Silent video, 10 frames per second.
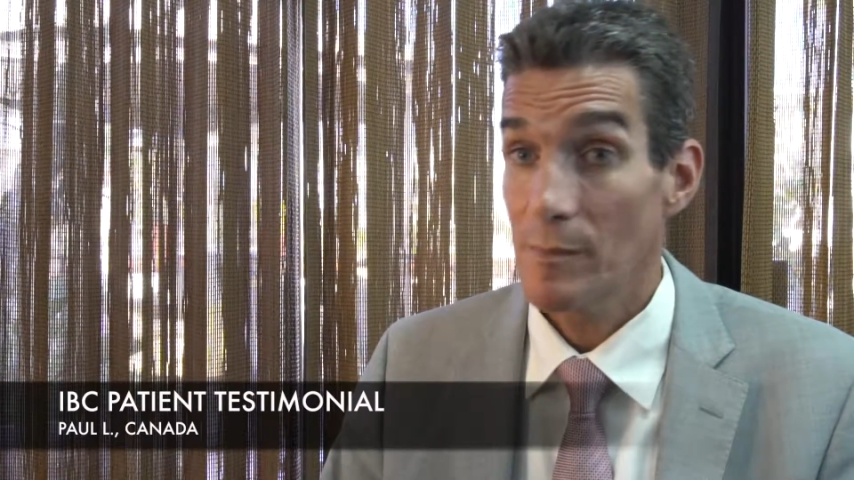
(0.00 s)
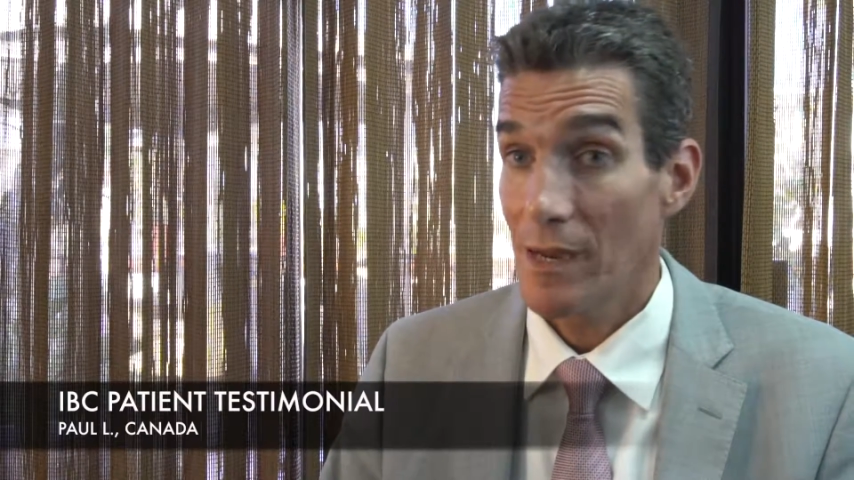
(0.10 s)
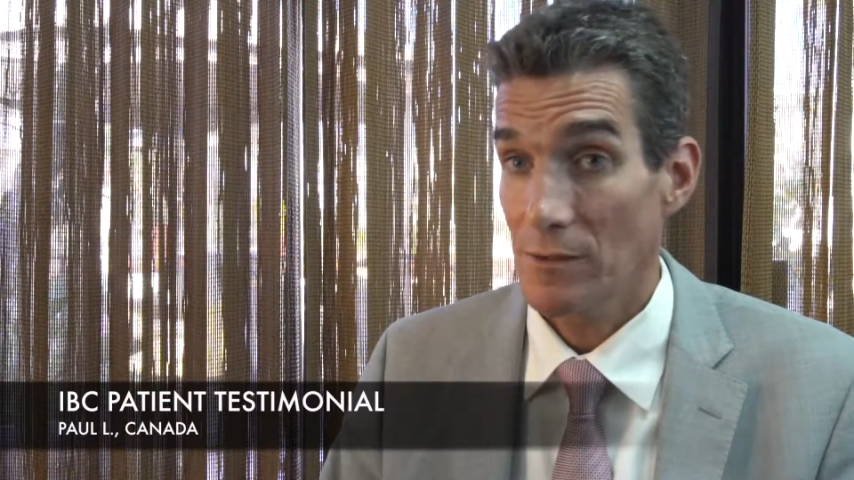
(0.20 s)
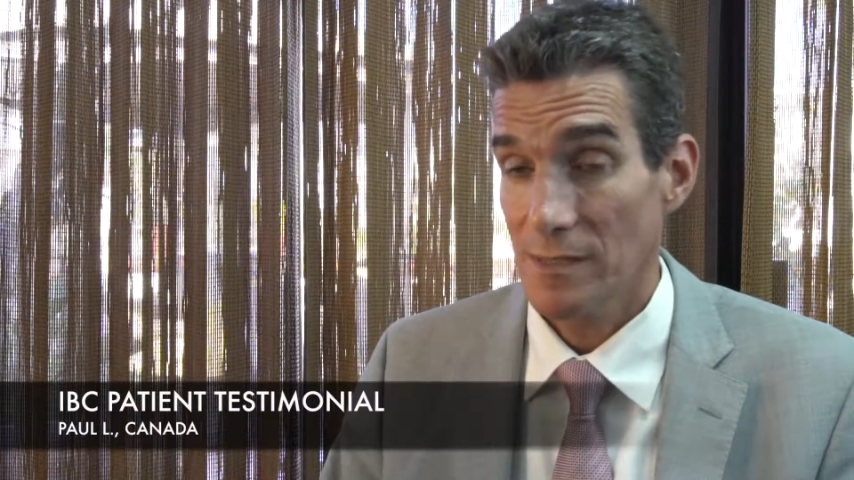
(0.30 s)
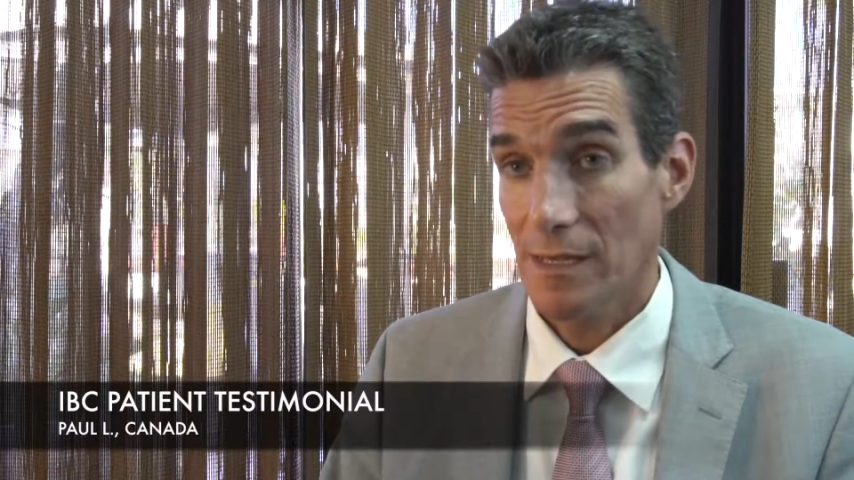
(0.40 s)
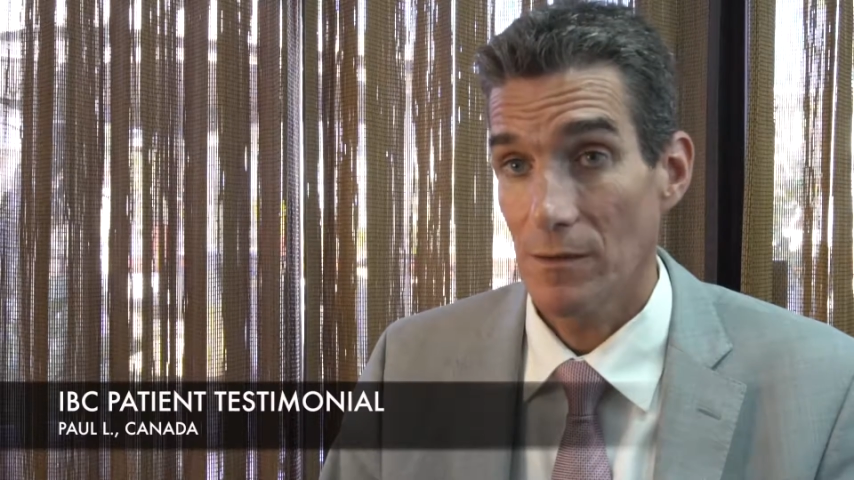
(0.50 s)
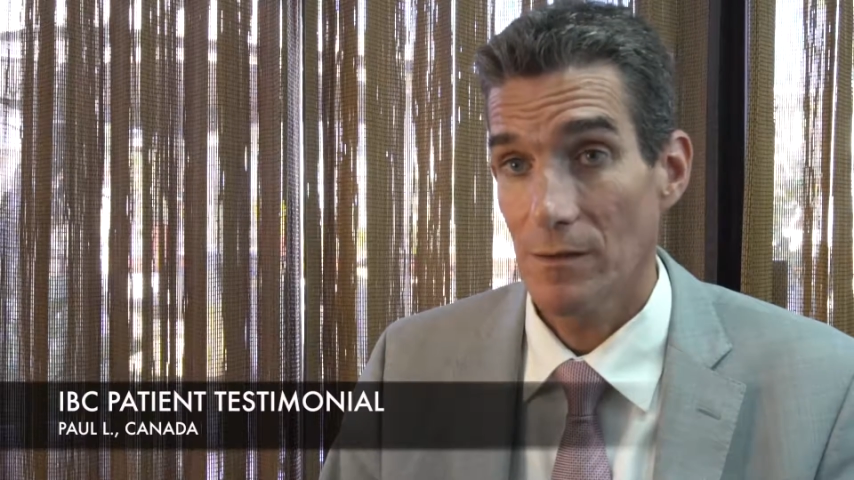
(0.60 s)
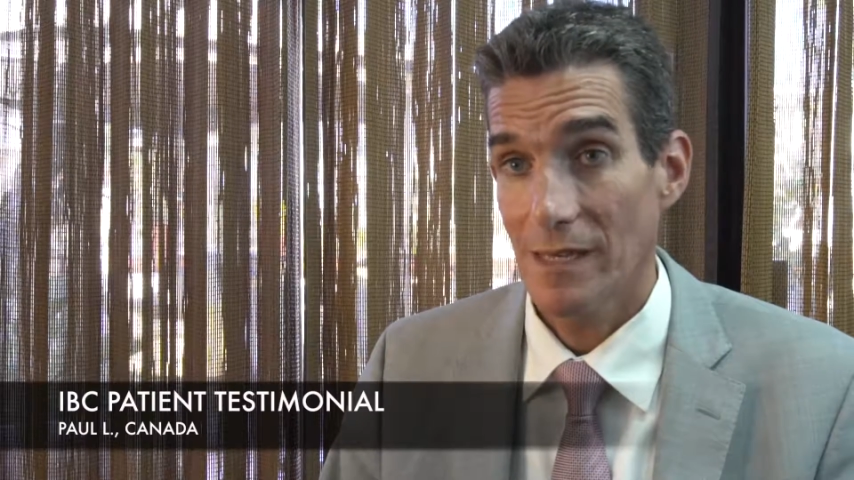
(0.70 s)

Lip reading: pounds now.